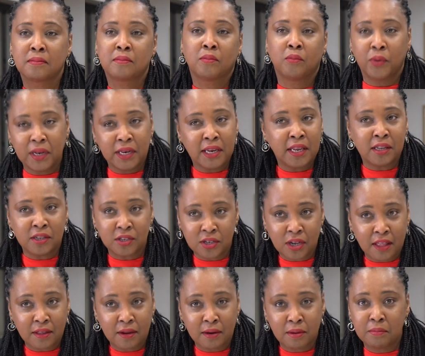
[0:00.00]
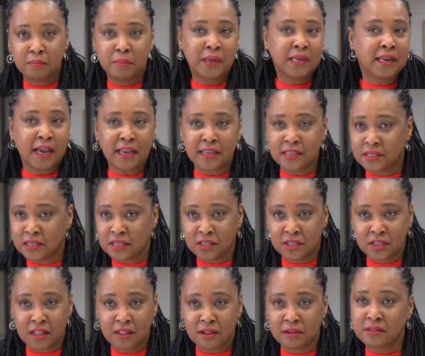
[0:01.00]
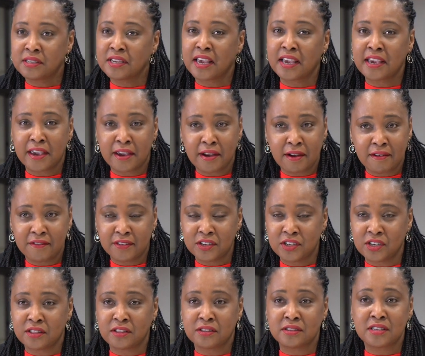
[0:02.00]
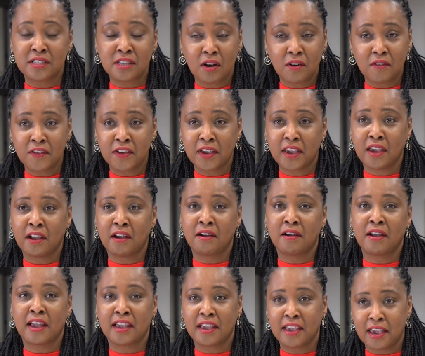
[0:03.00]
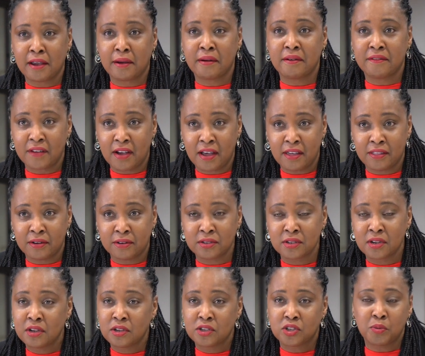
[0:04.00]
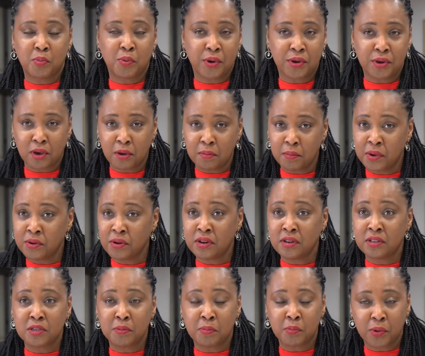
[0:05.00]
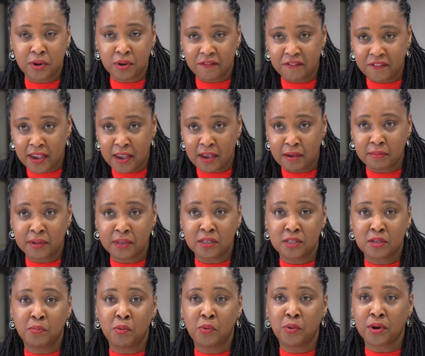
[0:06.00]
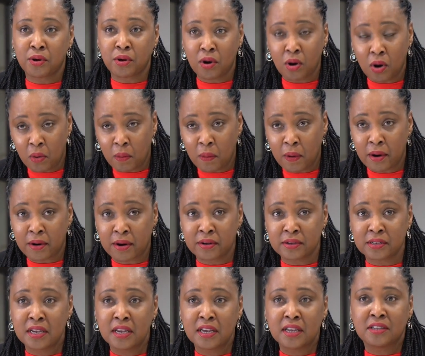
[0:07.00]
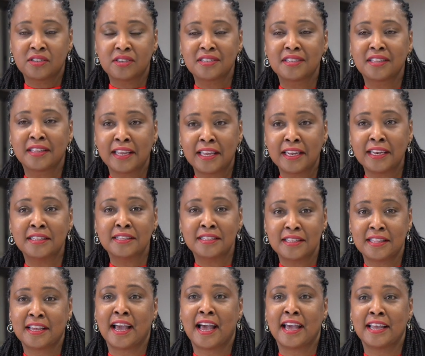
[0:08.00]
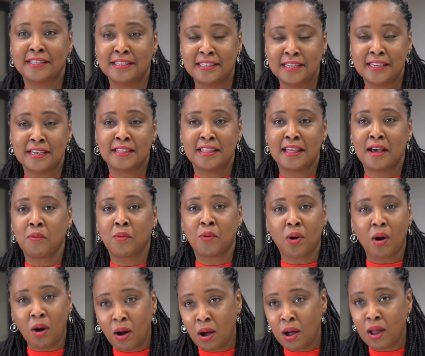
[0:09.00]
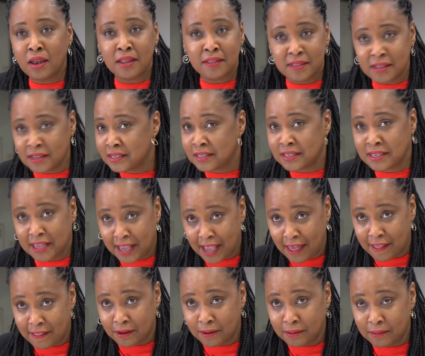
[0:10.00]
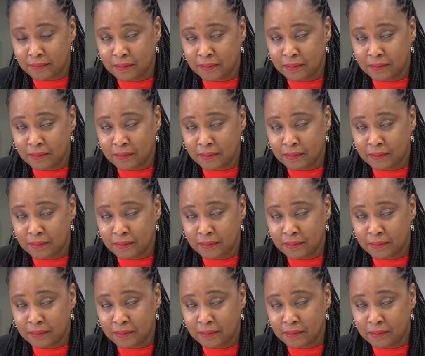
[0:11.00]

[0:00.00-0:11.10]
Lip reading: We need each other. Be nice to each other. Take care of each other. Self-care and care of others. Support your community, support your family, support your coworkers. Just lean into the idea that we're all in this together.